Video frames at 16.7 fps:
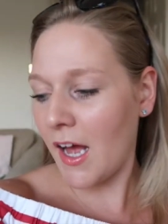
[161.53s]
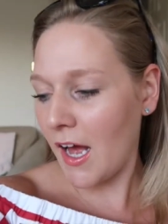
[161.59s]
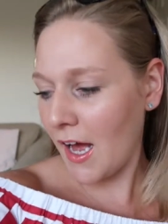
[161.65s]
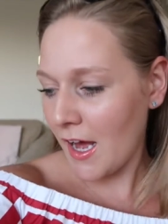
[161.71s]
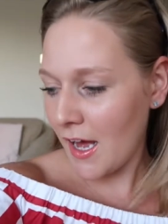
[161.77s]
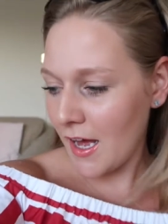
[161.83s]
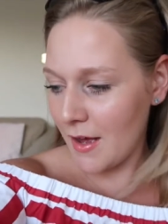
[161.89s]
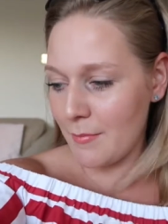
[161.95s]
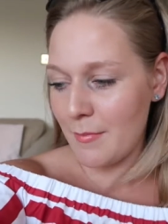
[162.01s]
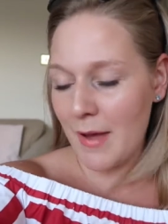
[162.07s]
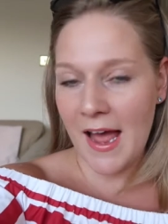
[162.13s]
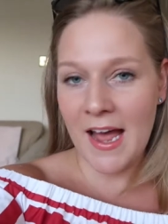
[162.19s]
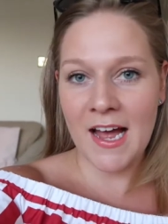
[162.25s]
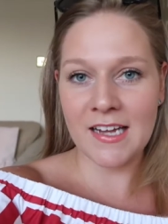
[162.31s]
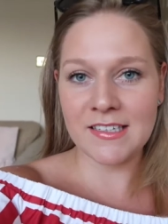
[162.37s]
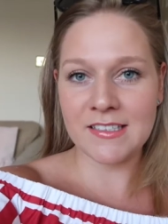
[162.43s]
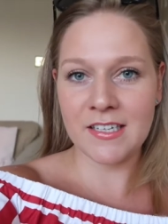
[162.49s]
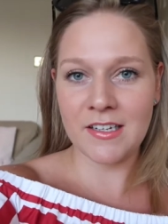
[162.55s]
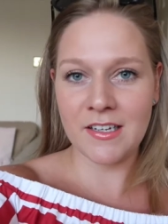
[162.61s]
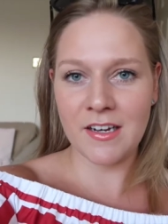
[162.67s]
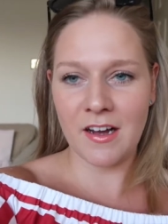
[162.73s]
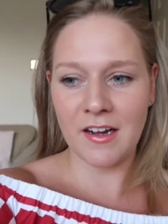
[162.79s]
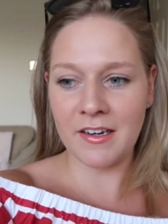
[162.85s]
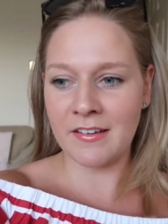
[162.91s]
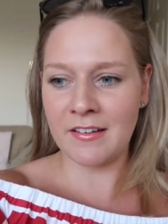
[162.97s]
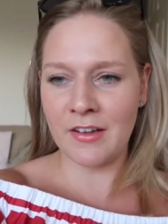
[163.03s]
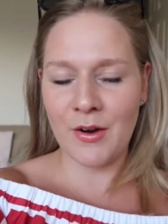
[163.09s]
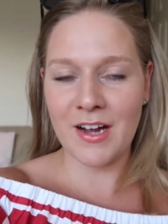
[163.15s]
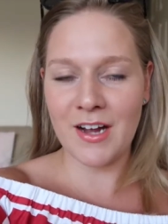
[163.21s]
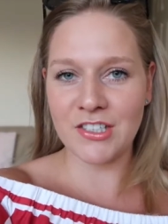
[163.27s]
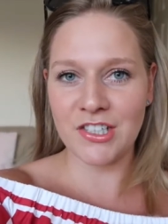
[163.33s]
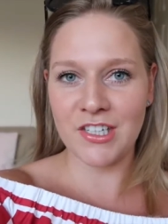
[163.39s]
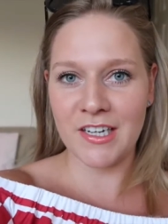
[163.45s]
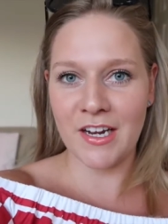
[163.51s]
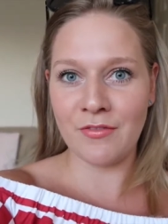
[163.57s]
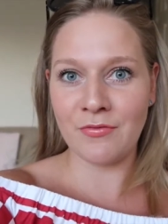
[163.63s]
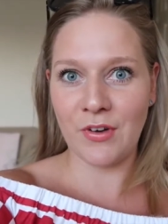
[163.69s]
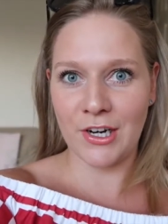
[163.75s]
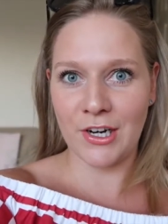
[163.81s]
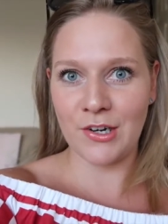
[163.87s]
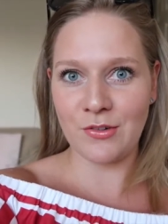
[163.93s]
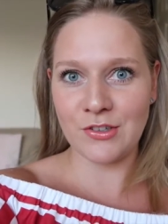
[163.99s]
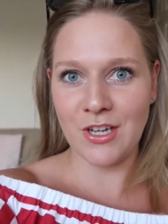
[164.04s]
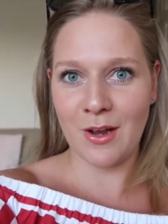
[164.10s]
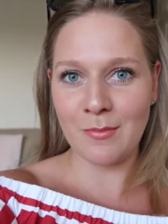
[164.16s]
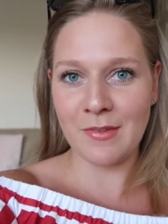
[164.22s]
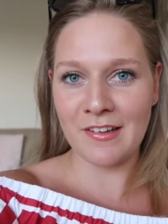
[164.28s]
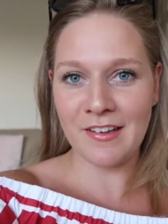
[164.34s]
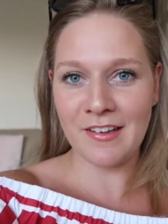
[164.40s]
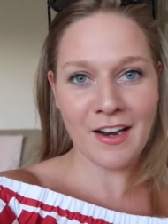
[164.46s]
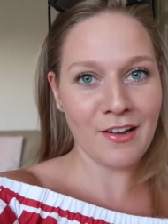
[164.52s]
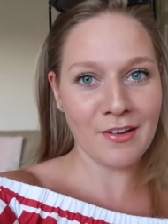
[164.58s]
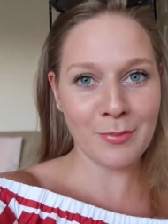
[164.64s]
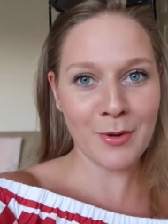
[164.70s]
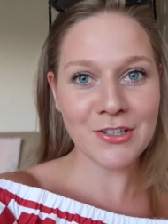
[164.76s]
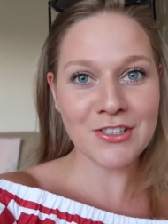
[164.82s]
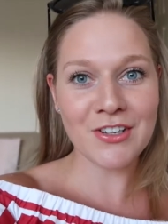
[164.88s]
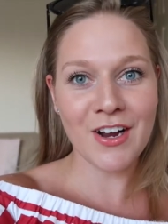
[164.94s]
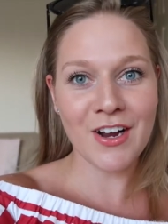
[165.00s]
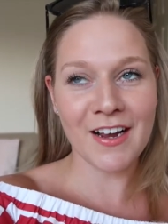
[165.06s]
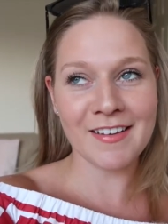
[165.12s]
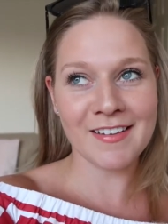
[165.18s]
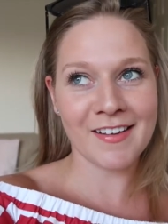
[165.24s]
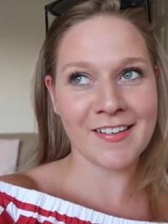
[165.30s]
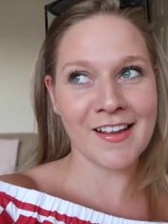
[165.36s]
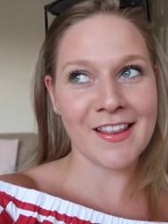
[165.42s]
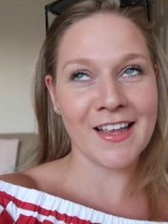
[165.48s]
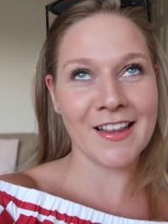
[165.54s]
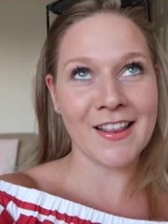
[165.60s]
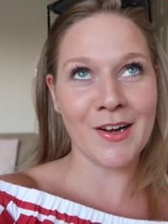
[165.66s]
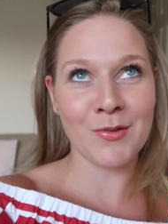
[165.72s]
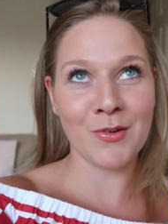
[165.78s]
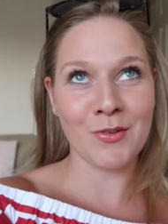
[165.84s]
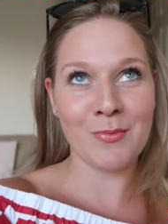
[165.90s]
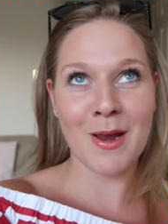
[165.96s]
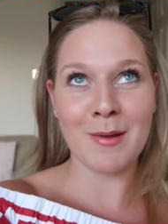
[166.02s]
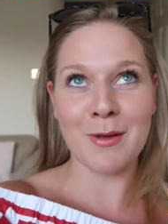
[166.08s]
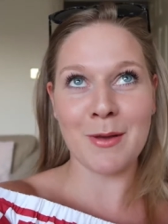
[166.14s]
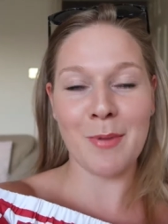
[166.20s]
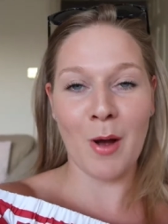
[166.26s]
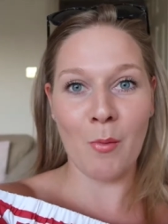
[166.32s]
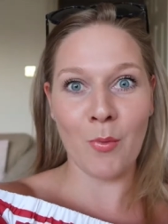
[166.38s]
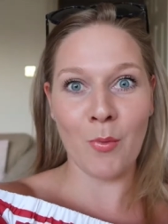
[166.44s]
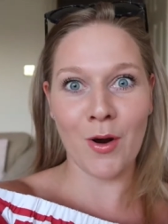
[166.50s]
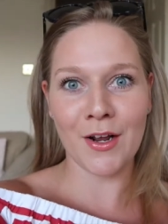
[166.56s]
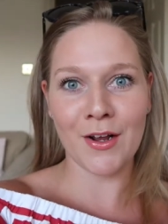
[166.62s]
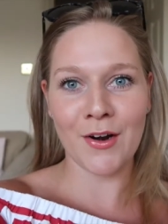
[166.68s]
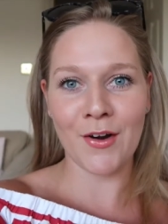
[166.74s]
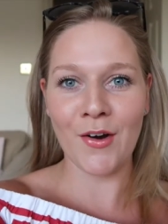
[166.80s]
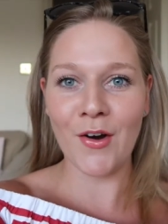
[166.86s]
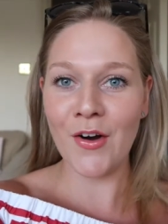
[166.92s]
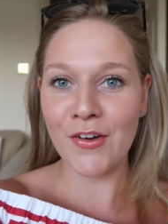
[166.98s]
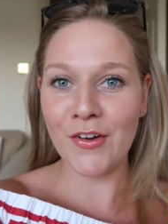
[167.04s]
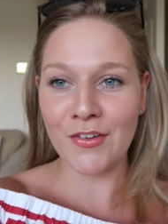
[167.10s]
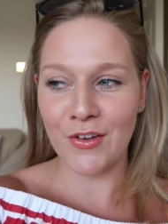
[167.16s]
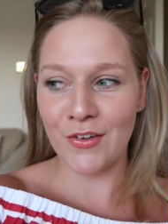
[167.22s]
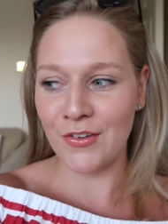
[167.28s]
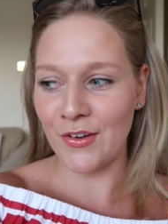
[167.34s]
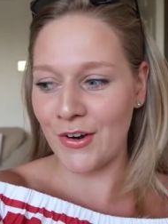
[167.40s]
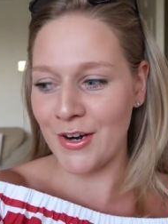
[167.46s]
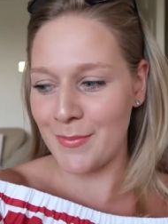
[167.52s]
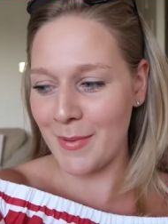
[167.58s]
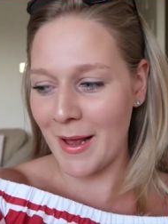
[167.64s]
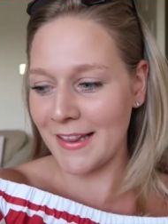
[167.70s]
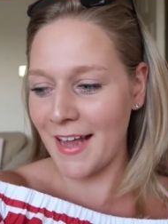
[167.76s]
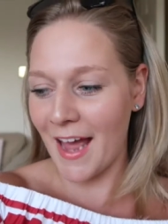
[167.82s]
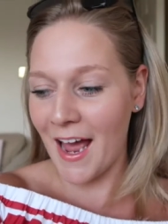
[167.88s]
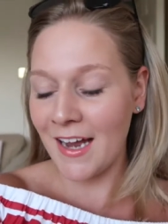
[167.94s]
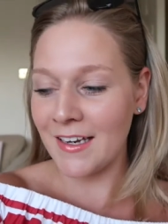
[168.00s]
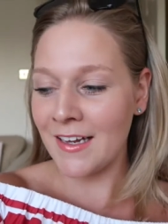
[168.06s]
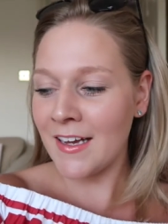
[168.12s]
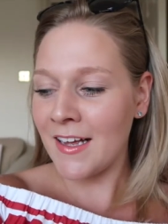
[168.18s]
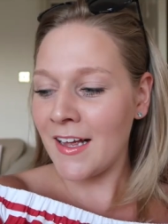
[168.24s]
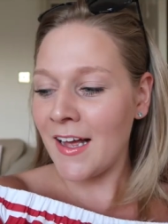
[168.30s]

Um, at night. So actually a very long time since I last spoke to you guys because I think that was maybe about one o'clock. So sorry about that.